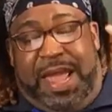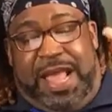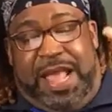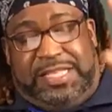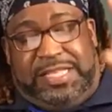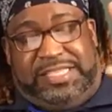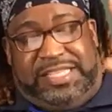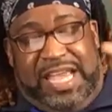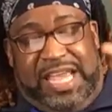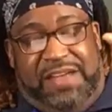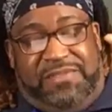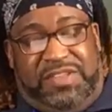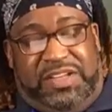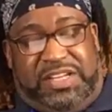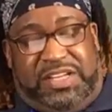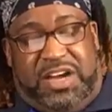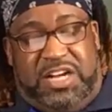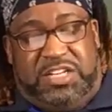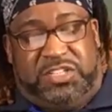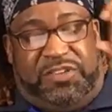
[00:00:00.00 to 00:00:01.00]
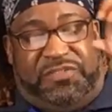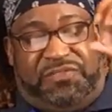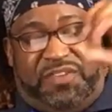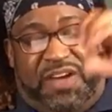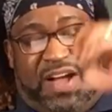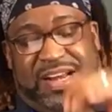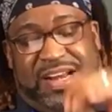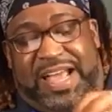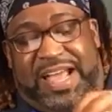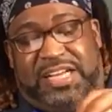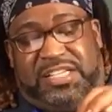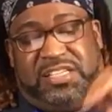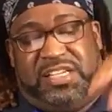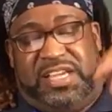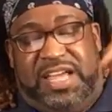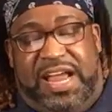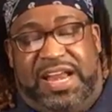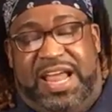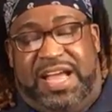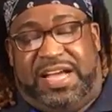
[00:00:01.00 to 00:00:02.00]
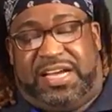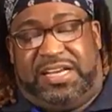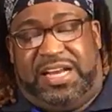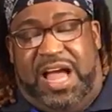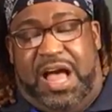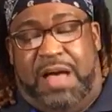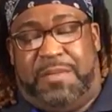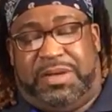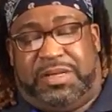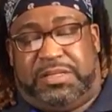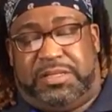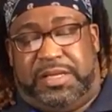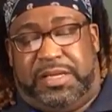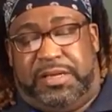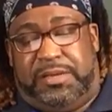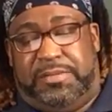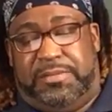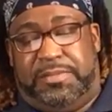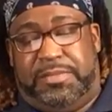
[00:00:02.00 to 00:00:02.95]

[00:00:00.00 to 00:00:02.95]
and saved the country financially and economically.